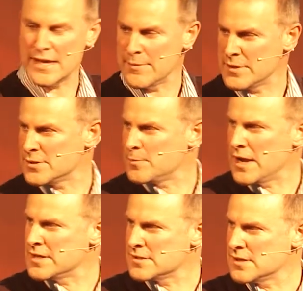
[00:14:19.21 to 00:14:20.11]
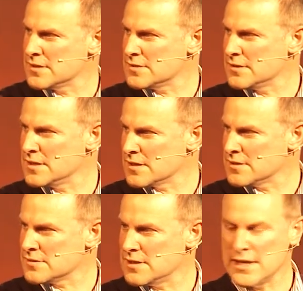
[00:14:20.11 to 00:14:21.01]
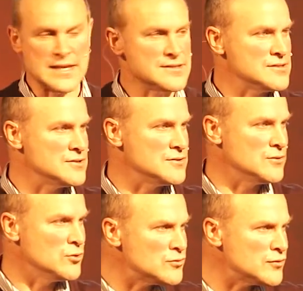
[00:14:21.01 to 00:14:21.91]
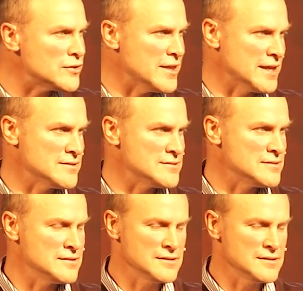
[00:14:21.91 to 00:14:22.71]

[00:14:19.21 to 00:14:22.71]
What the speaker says: take me to a place that is going to lead to awful things.